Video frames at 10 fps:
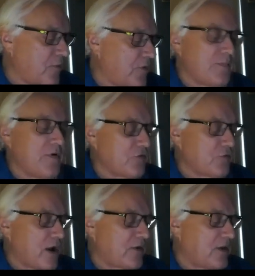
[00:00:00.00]
distracted
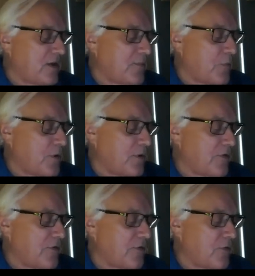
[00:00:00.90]
anymore.
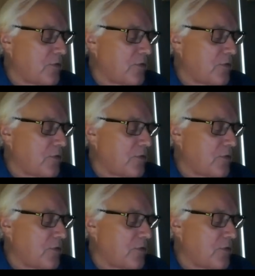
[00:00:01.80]
So